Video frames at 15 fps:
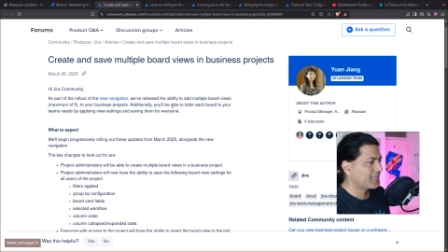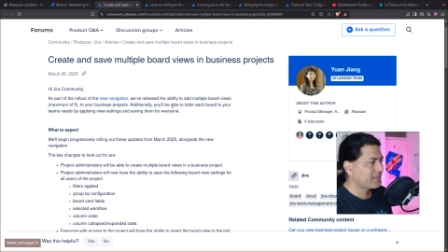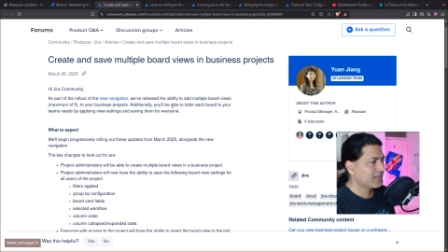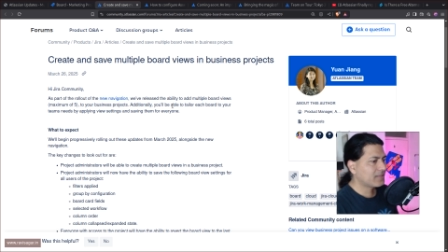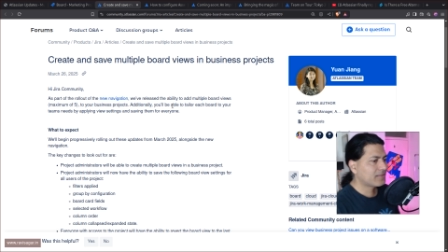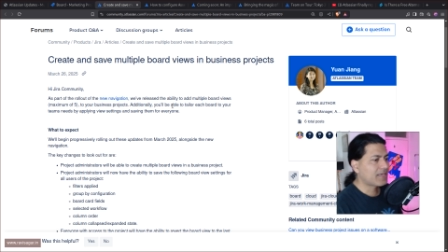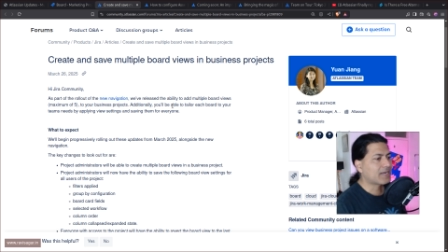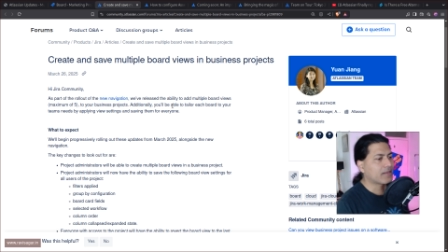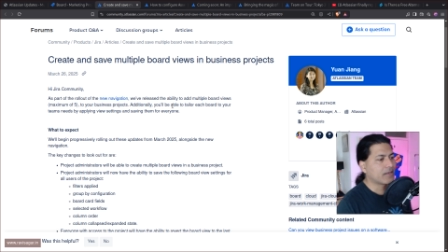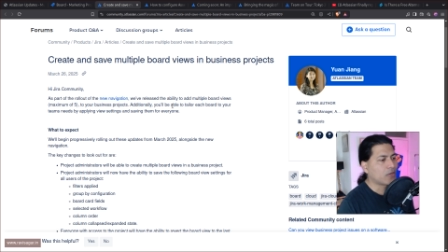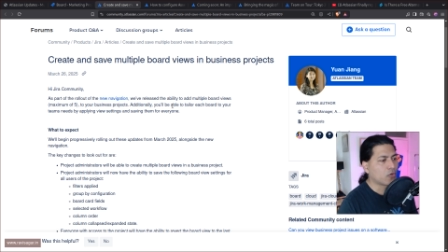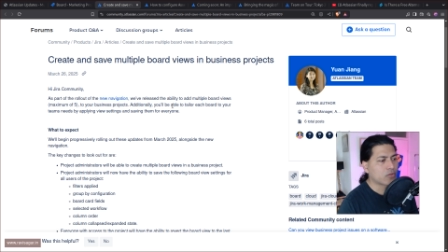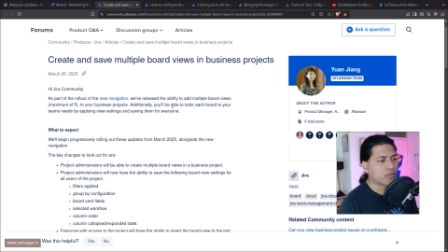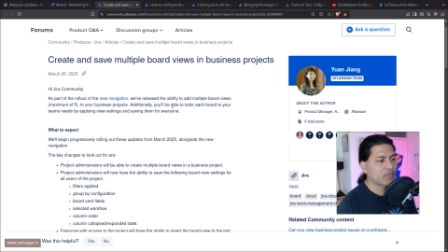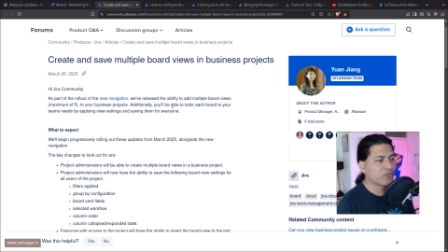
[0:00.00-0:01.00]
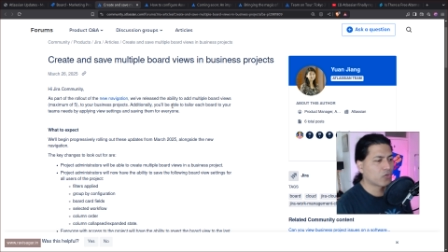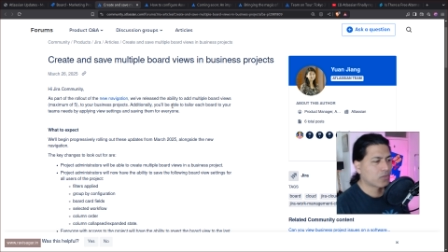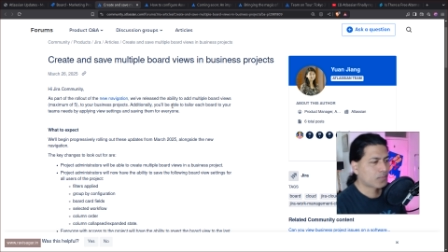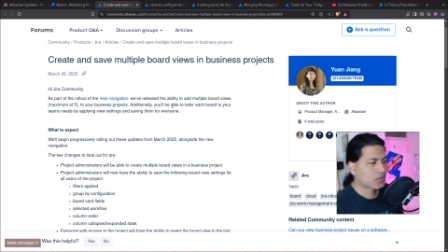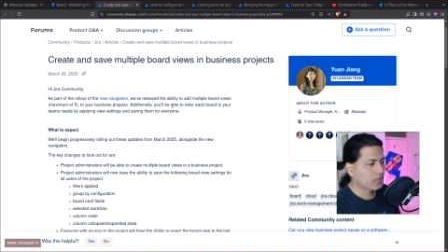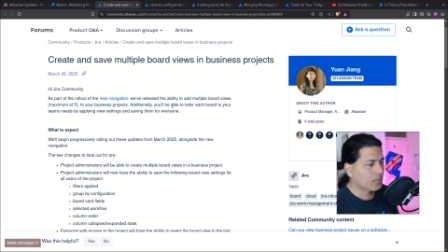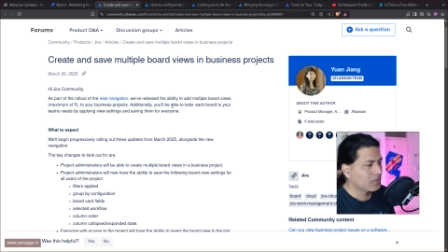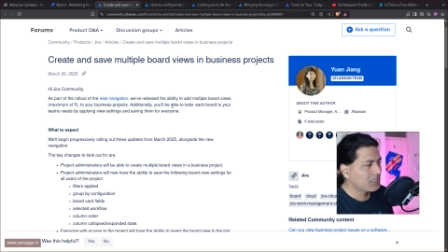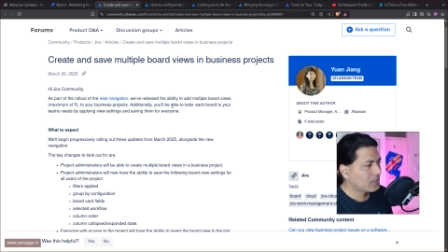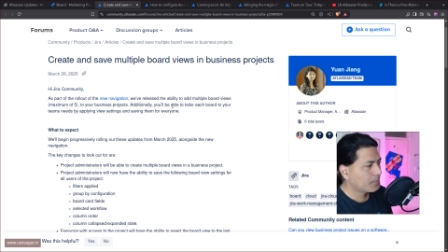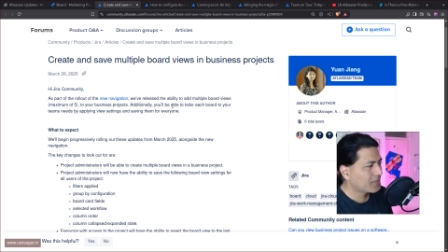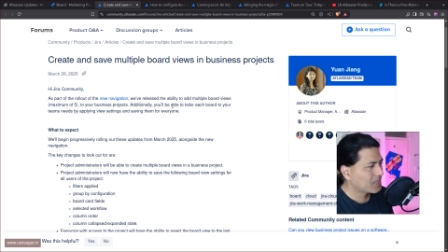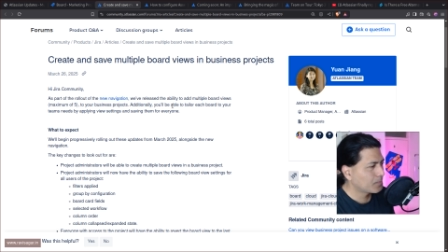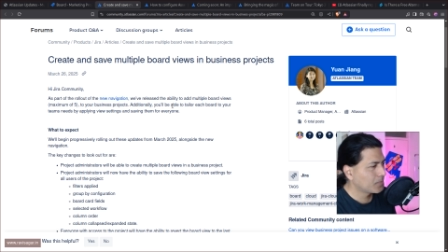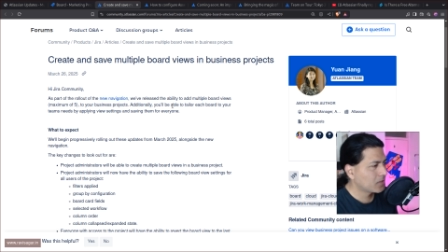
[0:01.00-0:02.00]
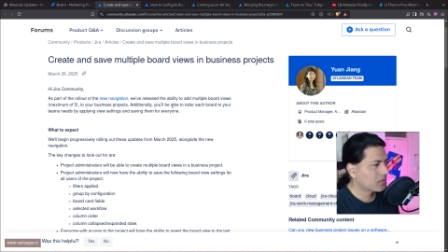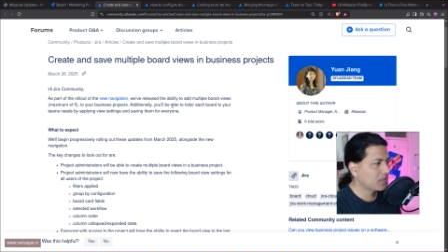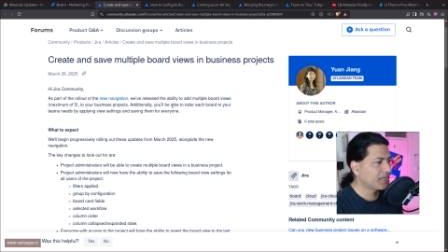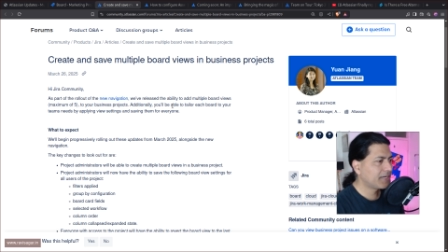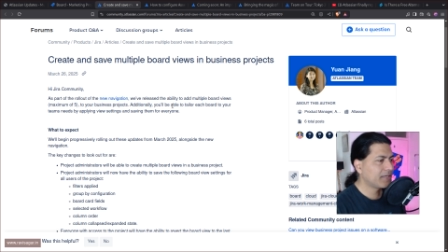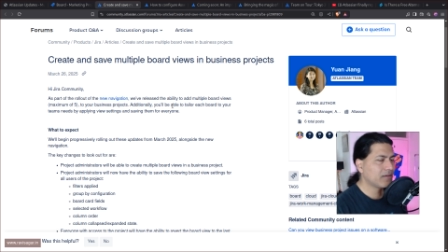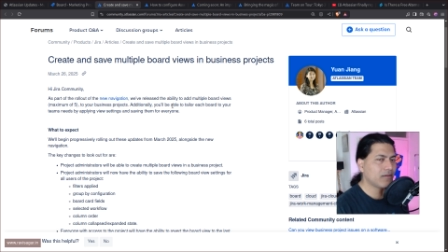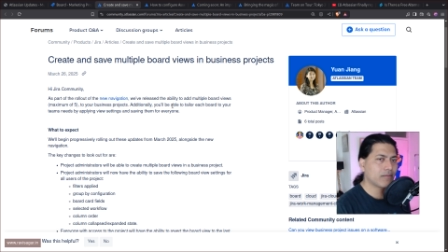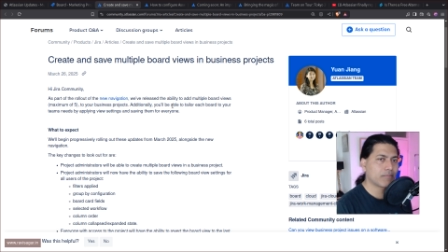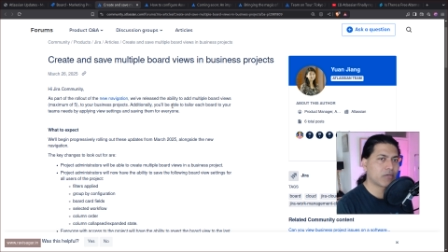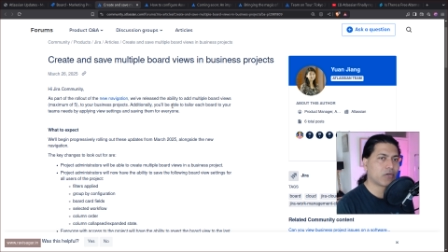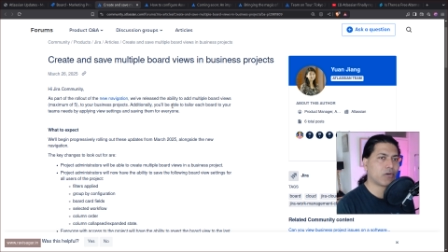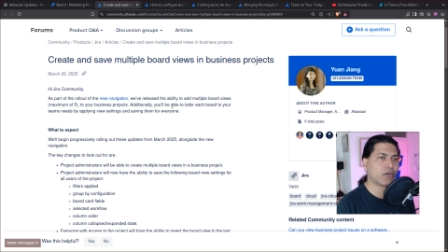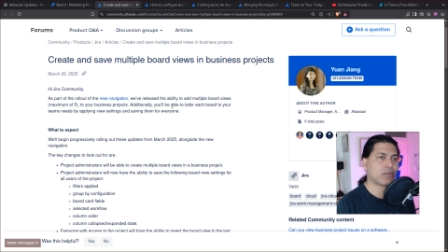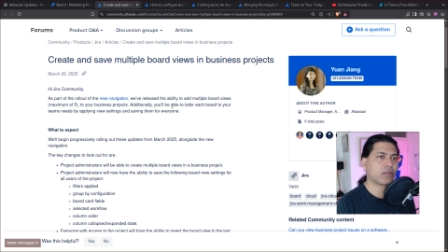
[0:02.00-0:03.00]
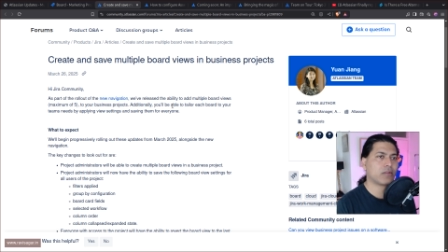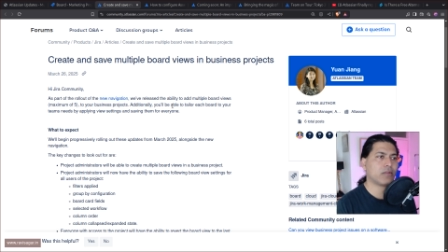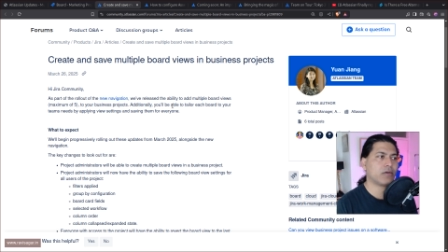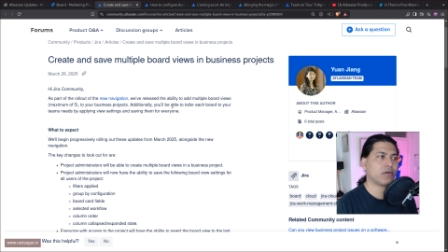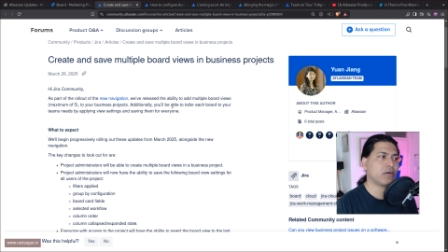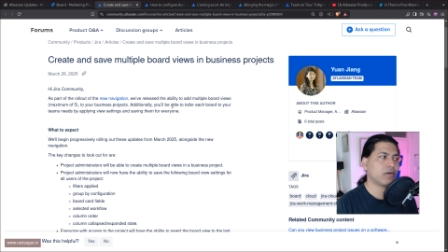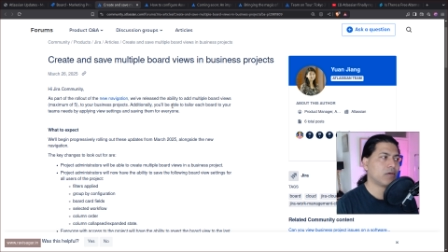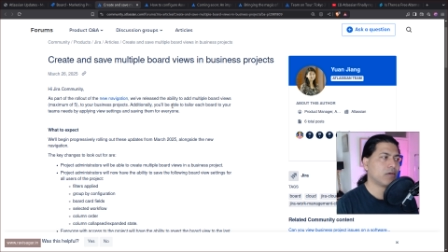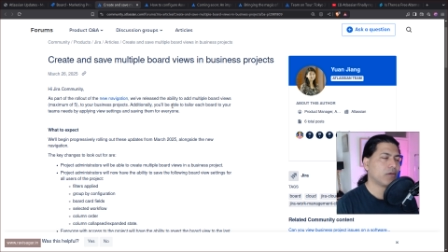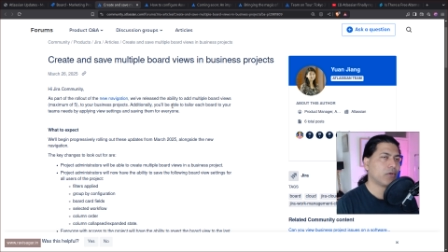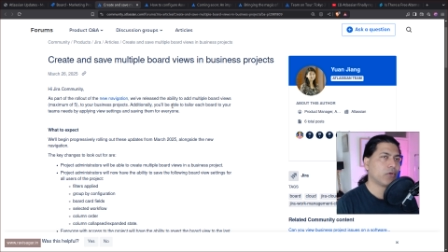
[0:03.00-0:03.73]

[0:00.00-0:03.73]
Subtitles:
And I think that announcement was probably a bit misleading, because